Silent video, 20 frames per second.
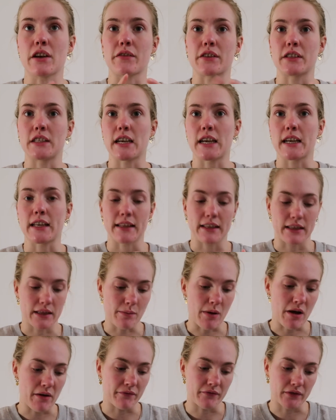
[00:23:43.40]
have the day and then
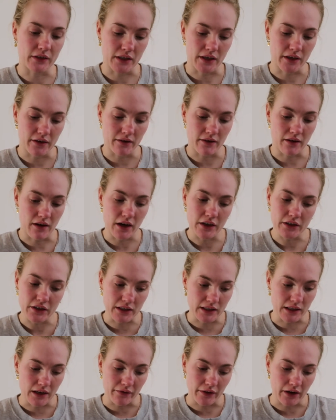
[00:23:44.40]
the month. So I
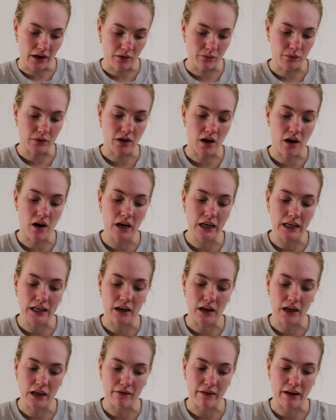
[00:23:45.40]
just love it. I would highly,
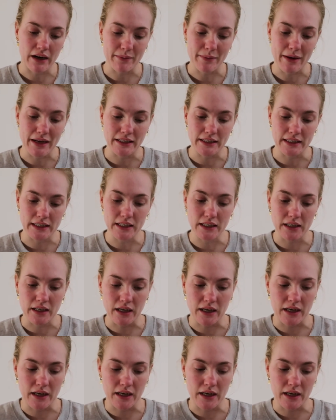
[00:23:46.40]
highly recommend it.